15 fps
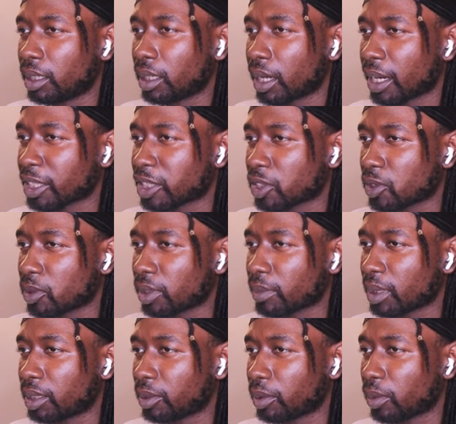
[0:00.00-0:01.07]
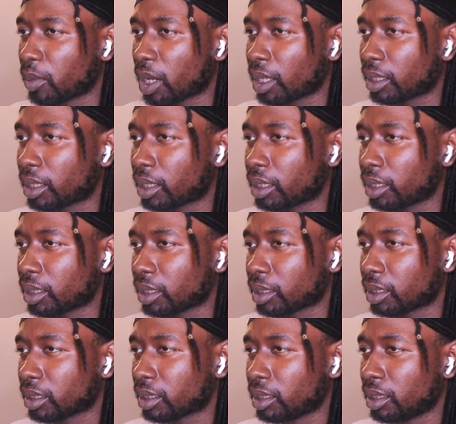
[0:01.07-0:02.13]
I saw them a little while earlier.
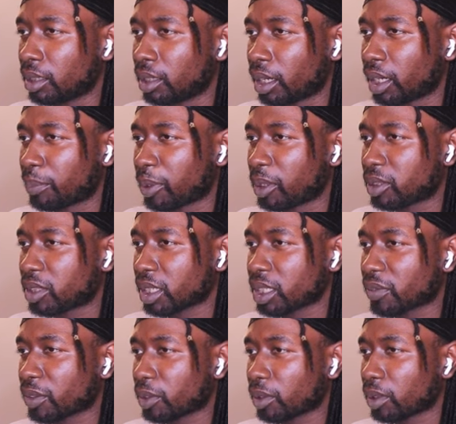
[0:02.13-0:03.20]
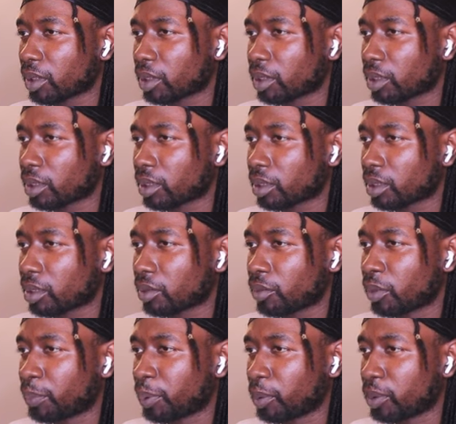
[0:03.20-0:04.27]
I apologize for not
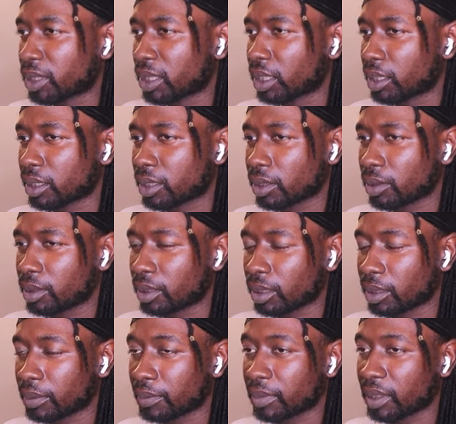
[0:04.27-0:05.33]
reporting it sooner.